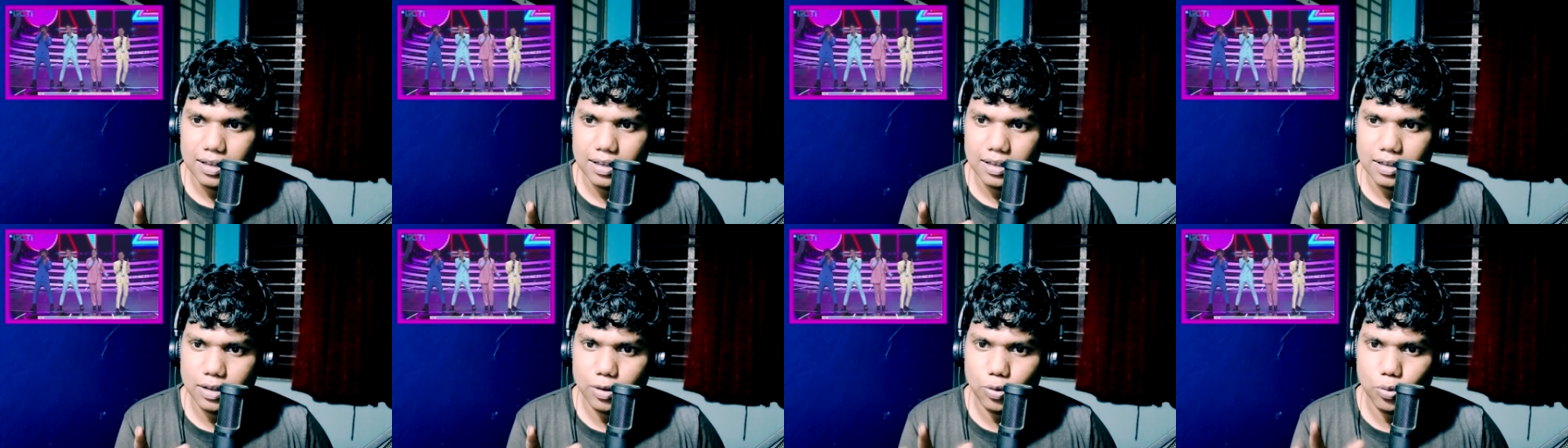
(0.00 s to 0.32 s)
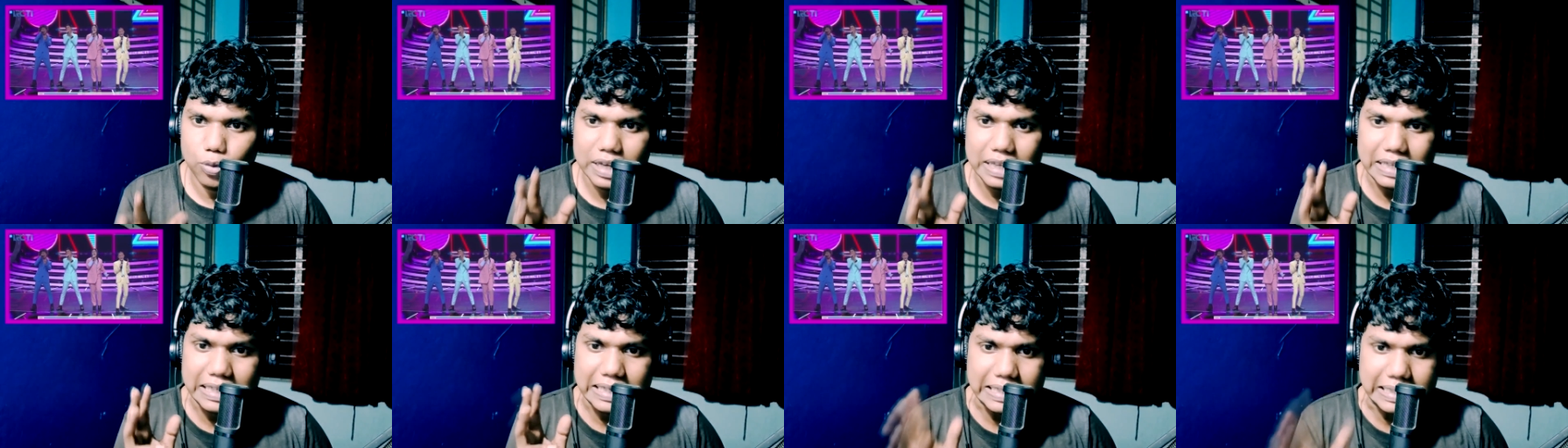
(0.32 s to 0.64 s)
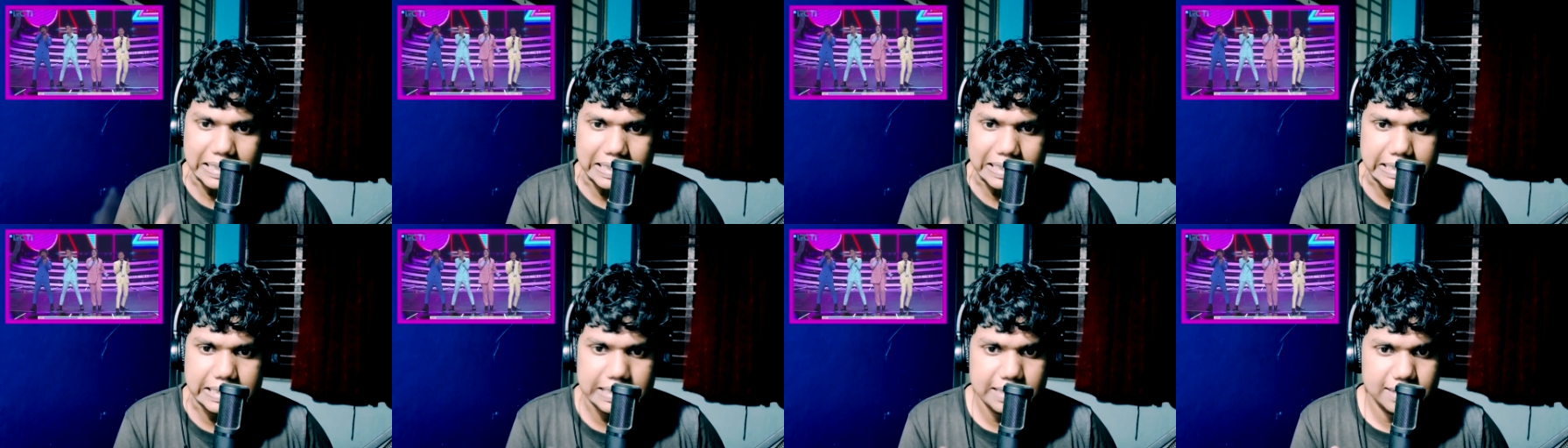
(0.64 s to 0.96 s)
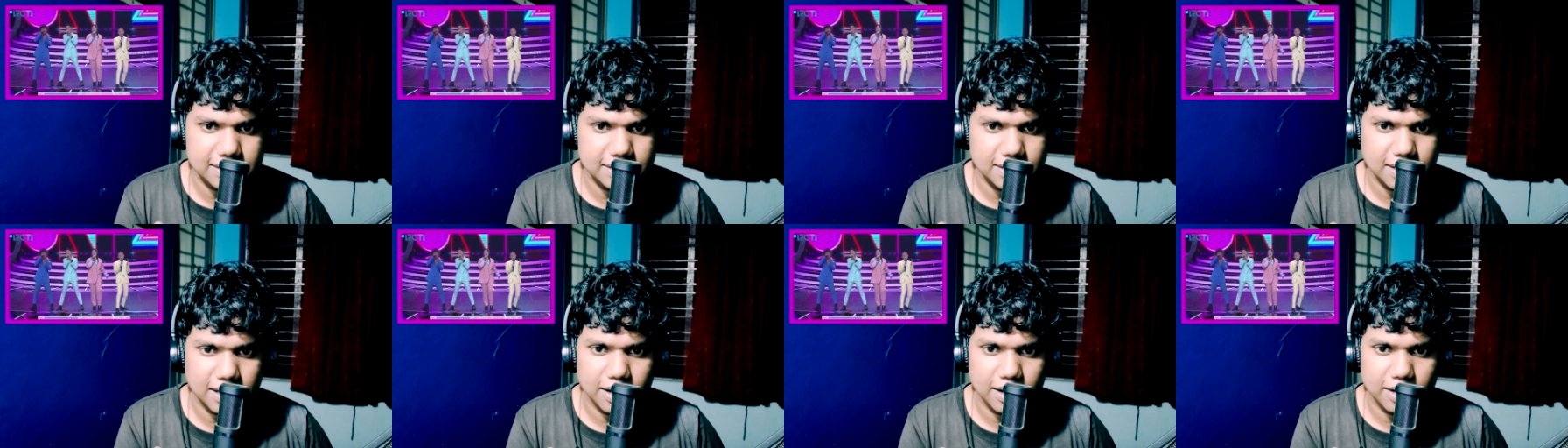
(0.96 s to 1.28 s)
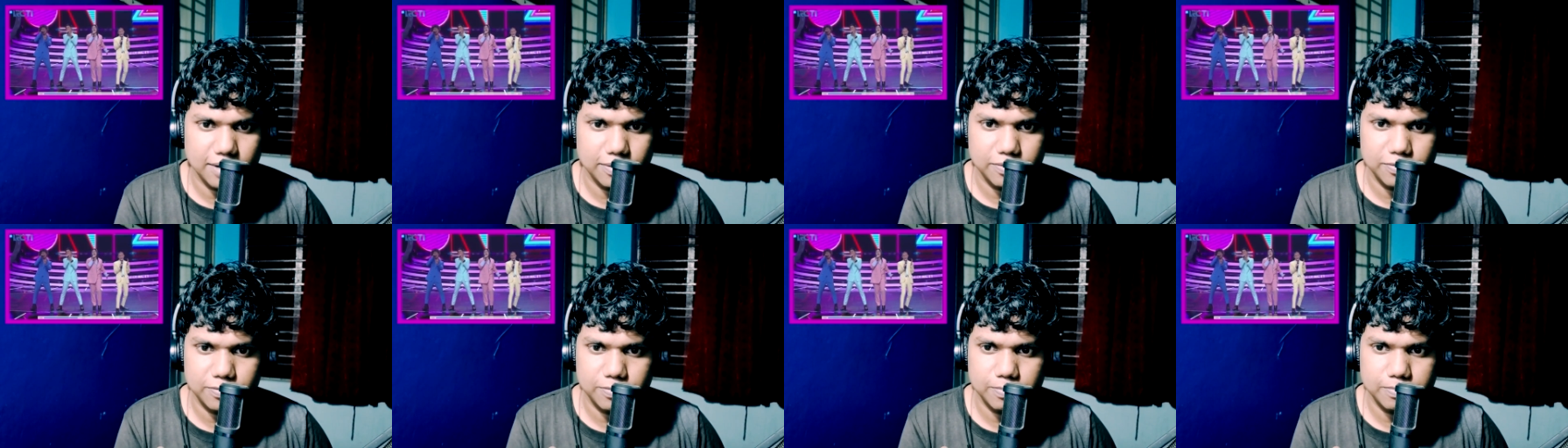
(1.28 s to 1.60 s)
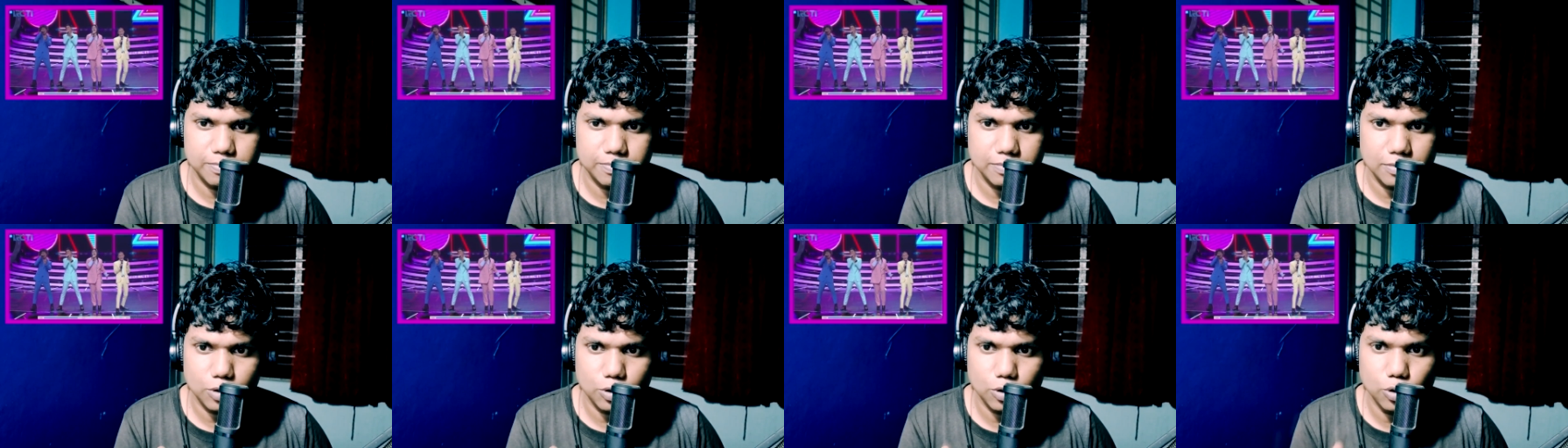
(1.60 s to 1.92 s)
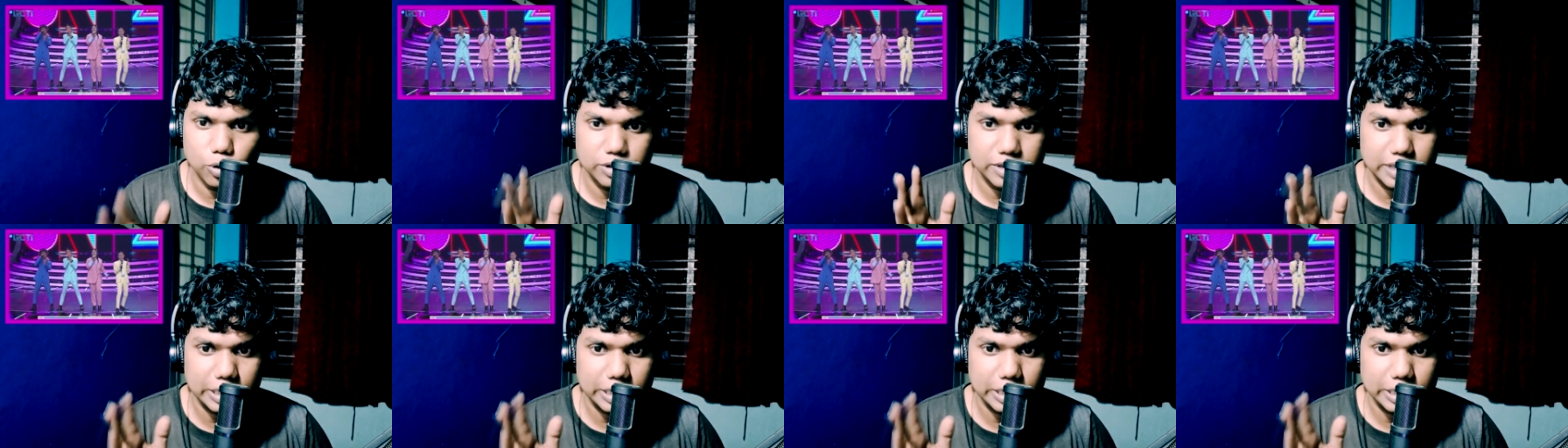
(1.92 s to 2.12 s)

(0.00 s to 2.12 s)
the way they dress up looks